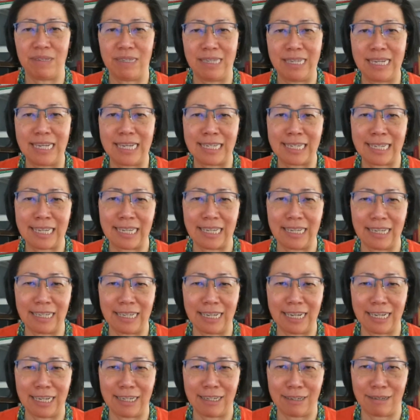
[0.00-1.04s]

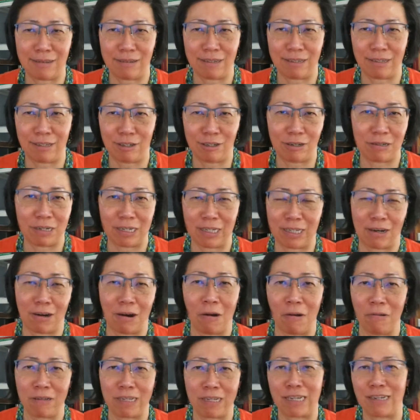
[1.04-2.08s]
These students are
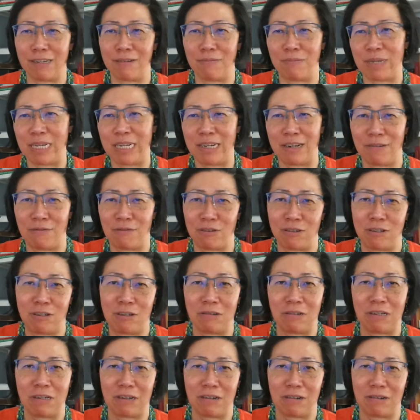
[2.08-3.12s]
only going to be here for 2
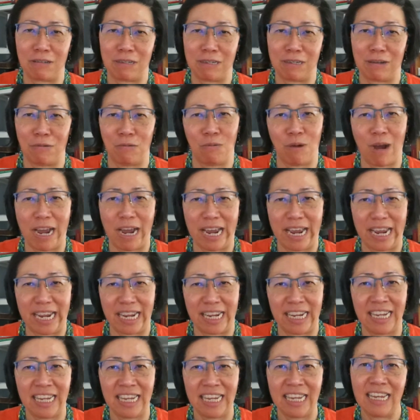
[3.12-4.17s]
years, so why